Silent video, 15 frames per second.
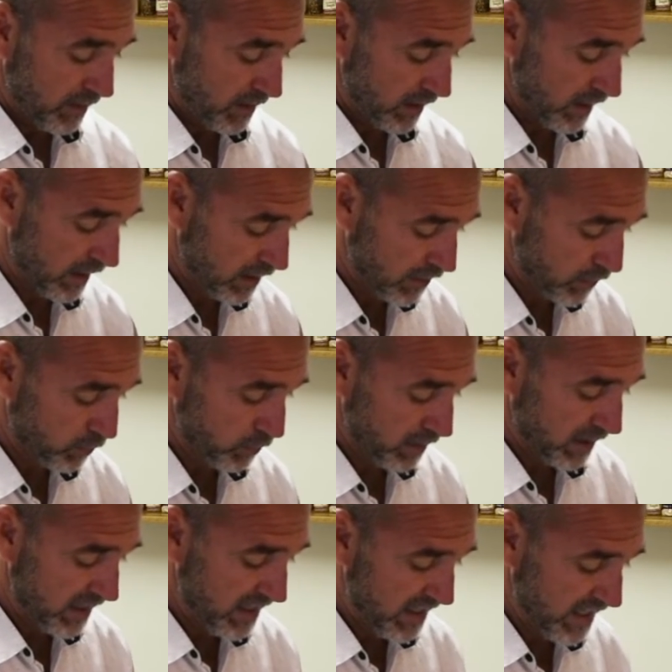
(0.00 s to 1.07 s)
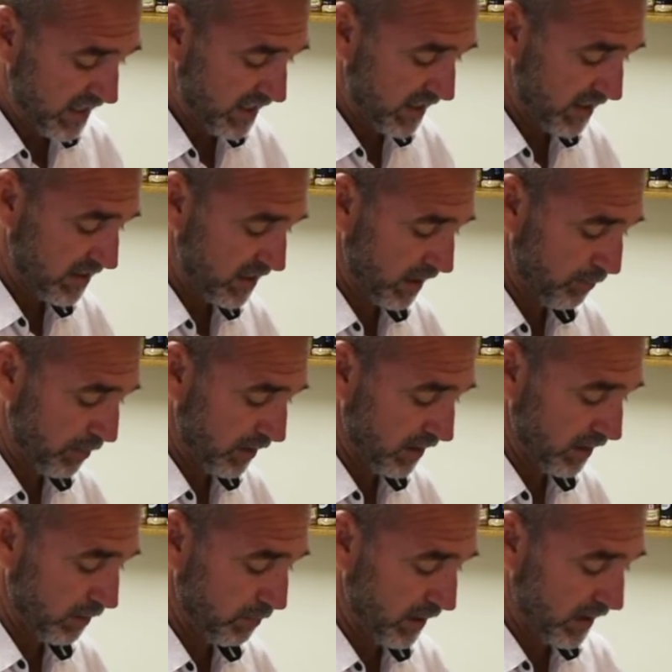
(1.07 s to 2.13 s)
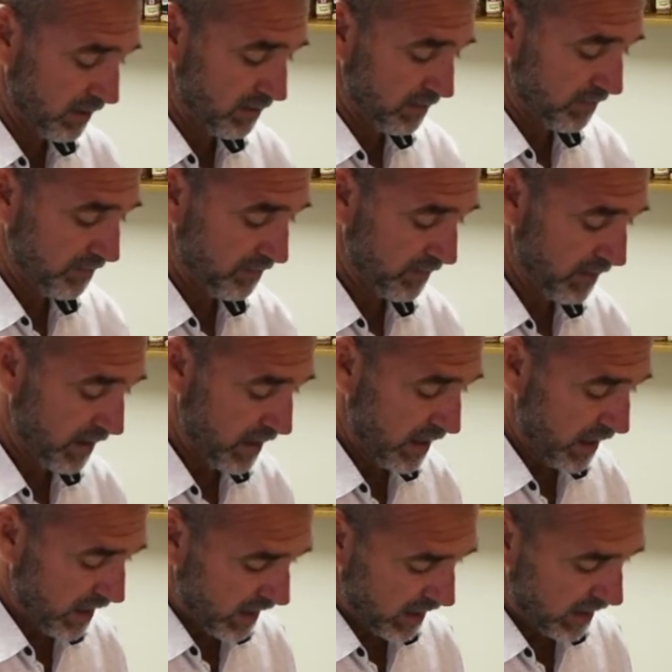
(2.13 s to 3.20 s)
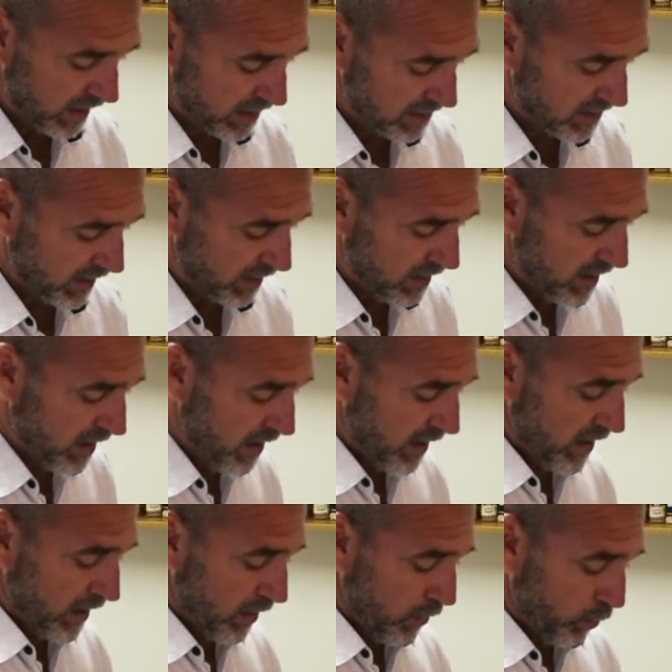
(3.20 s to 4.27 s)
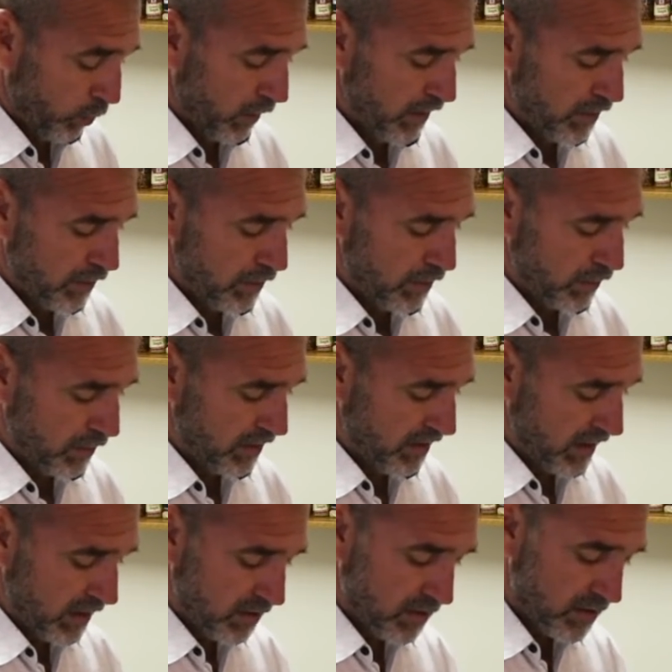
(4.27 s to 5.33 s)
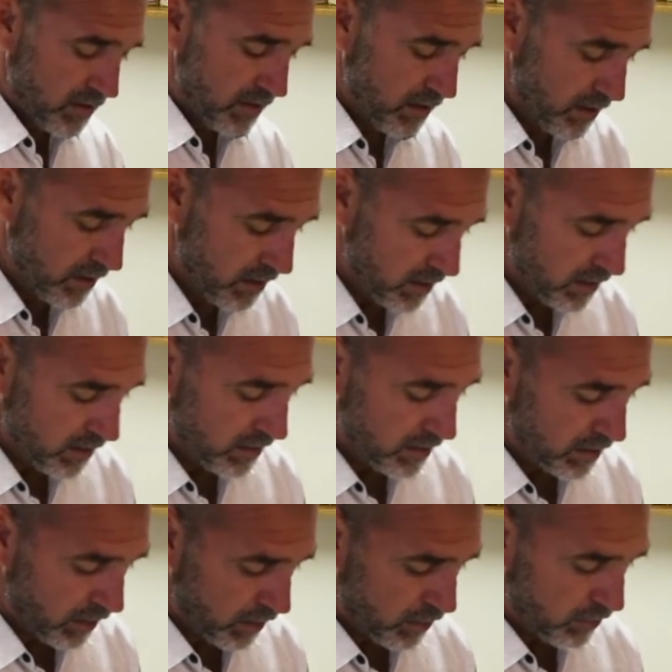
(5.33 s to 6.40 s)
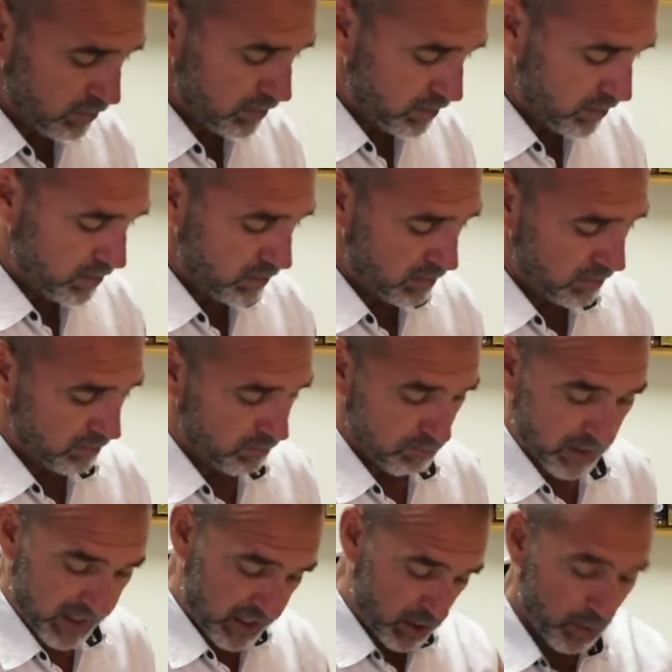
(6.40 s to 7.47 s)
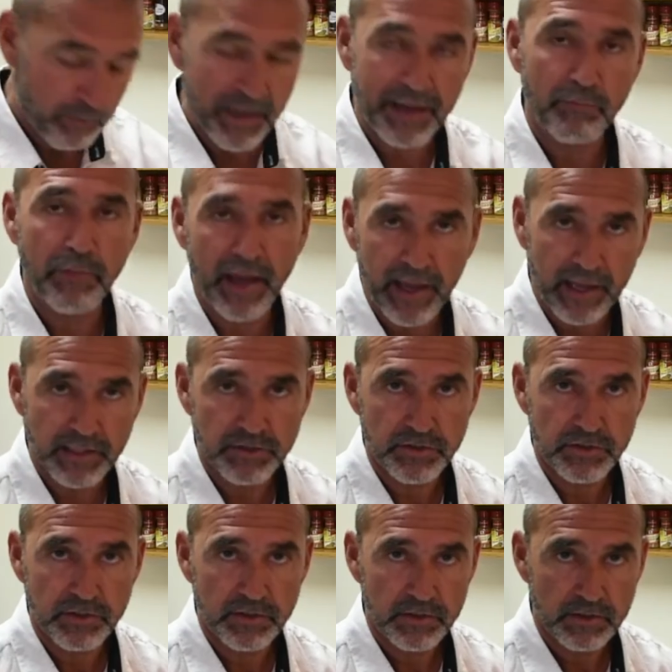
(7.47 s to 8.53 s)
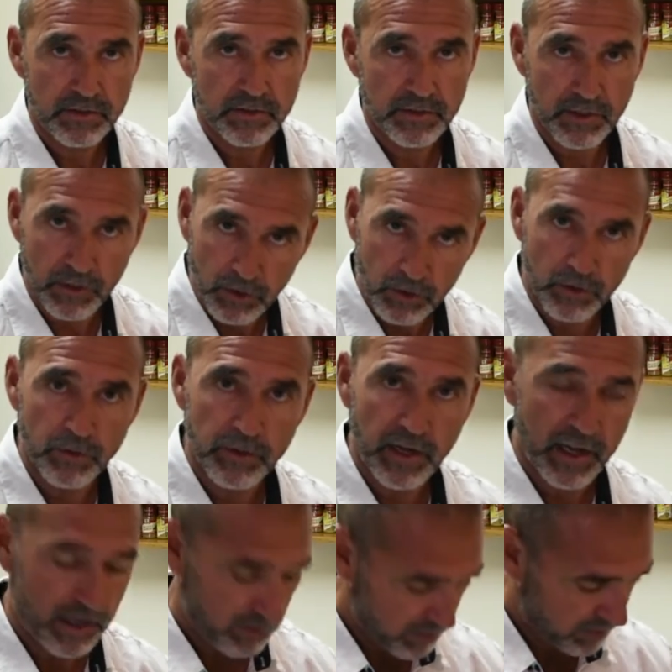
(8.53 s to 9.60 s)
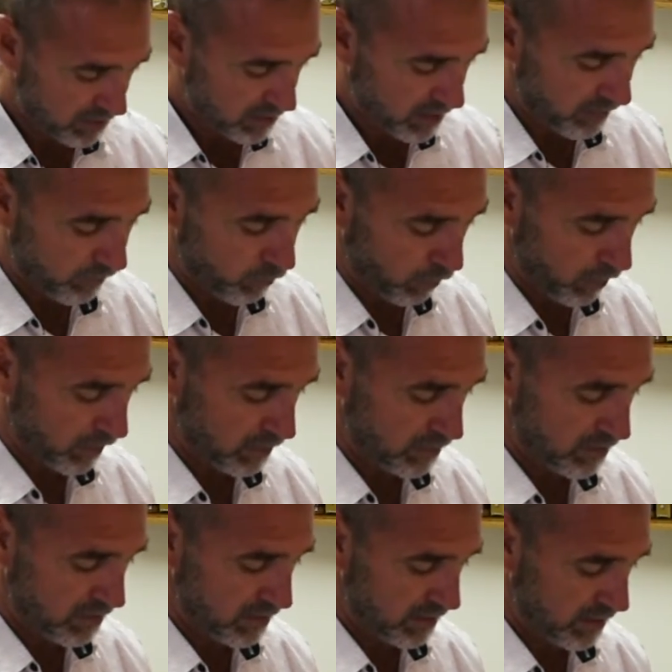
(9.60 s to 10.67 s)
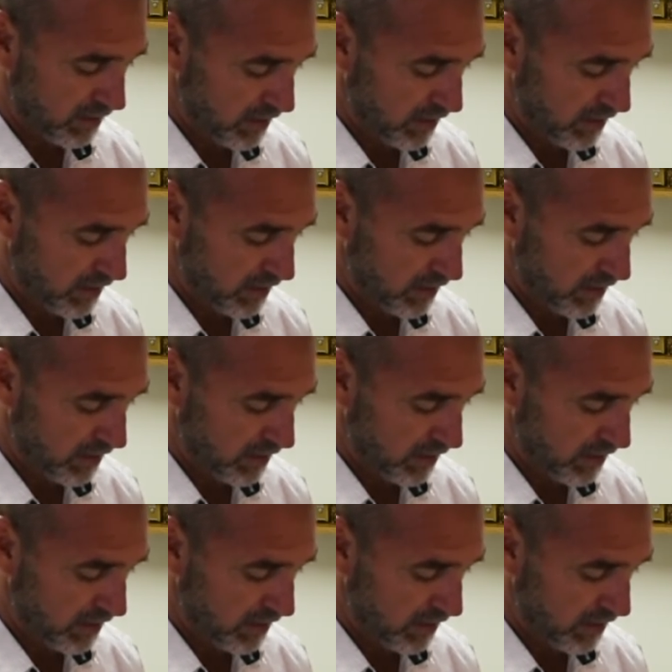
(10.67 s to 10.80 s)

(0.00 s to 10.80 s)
And I just want to knead this up a little bit. And like I say, when you're doing this, don't make a big batch. Learn how this stuff works.